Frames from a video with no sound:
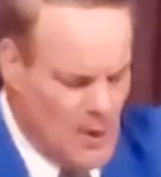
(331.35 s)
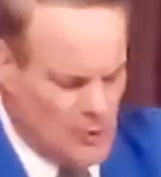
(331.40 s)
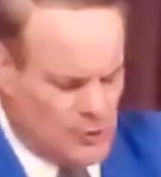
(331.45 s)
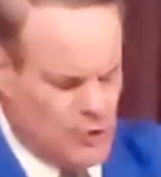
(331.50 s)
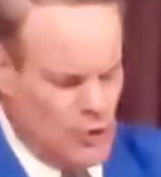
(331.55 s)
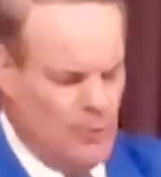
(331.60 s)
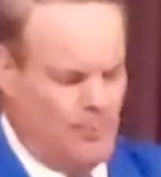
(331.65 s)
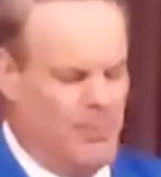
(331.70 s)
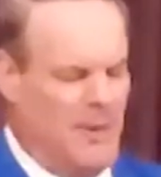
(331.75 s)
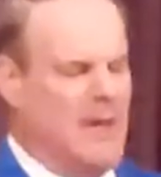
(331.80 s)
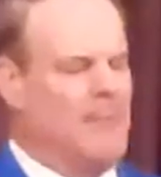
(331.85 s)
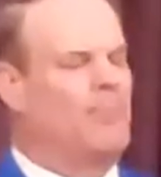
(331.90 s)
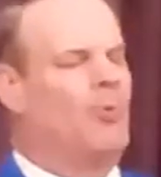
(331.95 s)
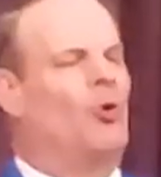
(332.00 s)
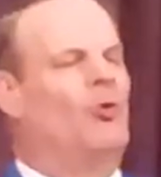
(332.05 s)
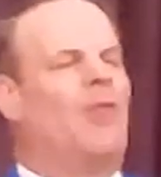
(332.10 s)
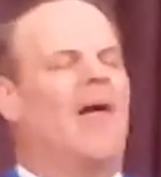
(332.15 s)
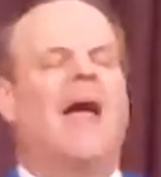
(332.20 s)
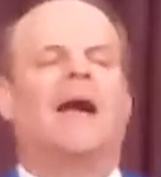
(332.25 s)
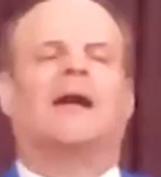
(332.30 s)
Two
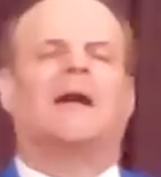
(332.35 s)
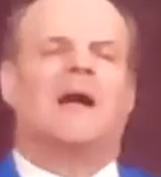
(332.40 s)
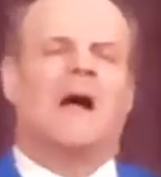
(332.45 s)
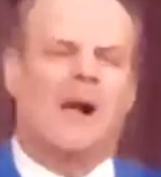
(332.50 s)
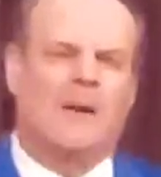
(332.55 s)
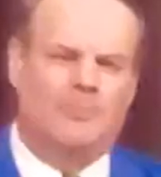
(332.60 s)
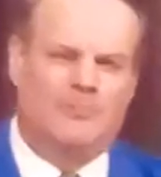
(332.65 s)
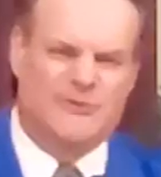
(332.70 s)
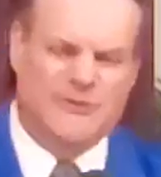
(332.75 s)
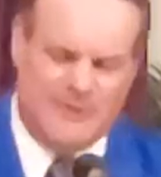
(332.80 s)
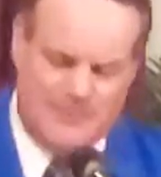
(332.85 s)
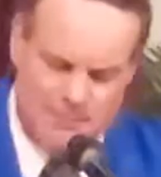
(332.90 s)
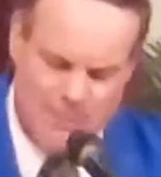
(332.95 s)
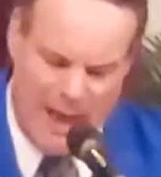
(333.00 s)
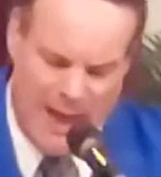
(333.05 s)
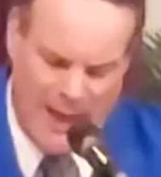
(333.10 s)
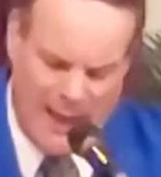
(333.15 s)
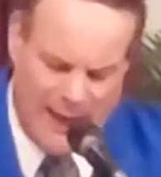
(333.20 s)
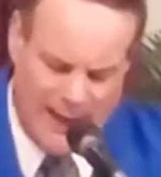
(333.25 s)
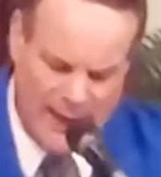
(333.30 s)
people that come to
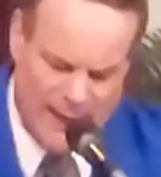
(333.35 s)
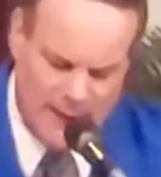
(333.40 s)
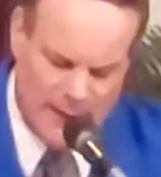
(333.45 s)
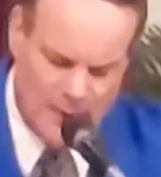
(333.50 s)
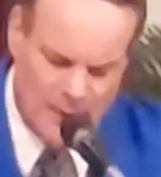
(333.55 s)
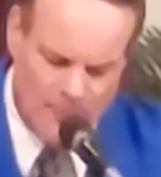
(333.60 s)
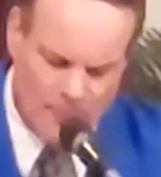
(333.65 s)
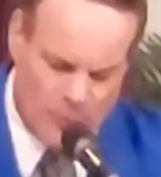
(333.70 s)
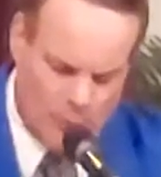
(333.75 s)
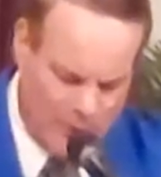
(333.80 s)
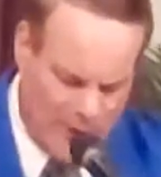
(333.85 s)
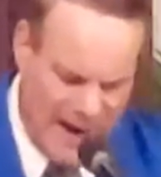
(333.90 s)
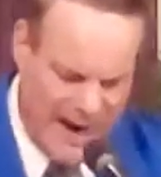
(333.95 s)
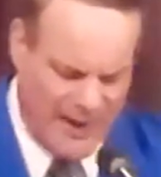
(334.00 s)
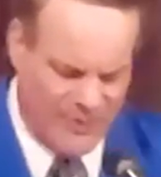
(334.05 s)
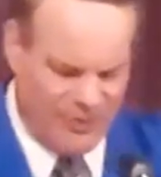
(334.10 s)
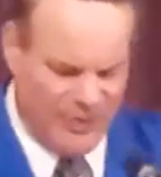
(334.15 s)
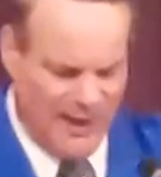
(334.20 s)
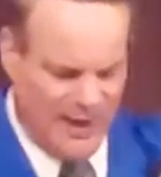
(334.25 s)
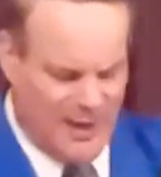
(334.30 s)
mind when
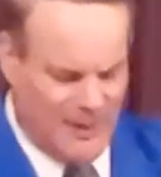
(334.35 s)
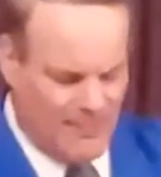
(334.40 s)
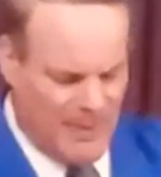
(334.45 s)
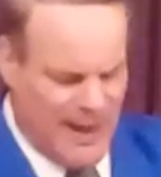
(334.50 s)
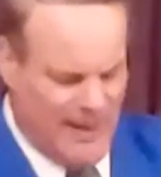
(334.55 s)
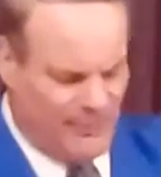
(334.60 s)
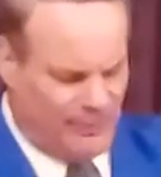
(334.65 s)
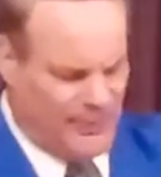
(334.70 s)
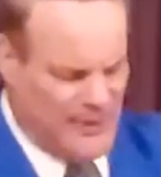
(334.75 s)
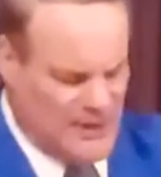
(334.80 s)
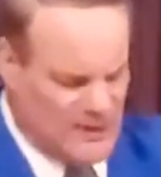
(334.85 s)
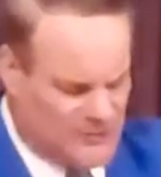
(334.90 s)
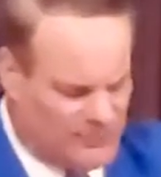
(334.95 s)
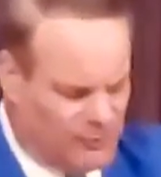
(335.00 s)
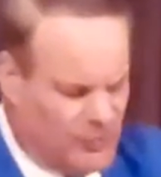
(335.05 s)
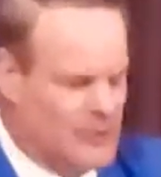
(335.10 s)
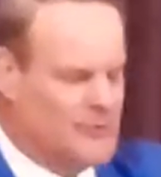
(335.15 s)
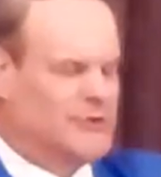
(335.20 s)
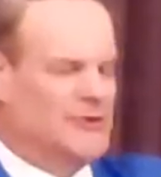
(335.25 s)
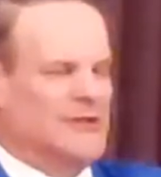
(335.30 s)
I think about these
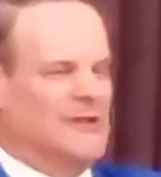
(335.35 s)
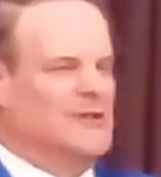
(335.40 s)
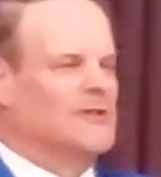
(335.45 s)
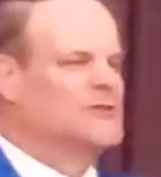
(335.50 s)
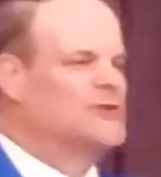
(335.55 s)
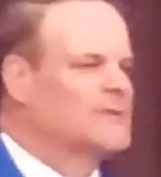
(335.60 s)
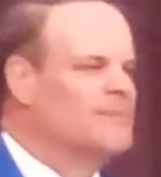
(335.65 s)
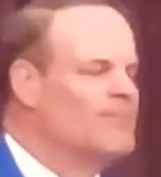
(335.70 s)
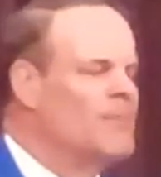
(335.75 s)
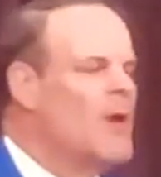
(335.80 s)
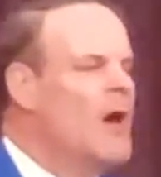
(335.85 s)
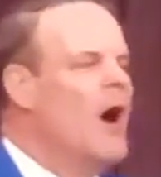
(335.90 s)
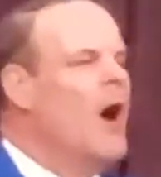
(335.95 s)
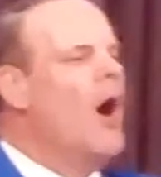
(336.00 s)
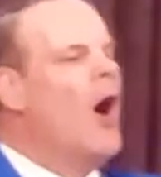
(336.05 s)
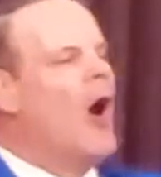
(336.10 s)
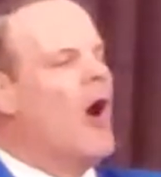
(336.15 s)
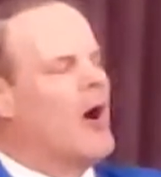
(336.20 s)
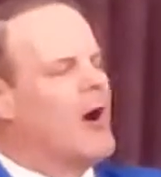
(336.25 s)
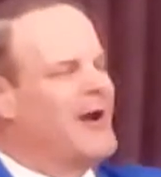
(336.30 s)
verses
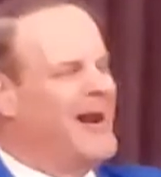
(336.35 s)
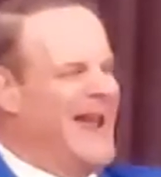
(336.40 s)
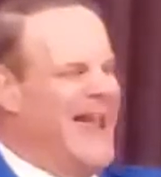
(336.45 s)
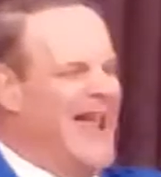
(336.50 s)
are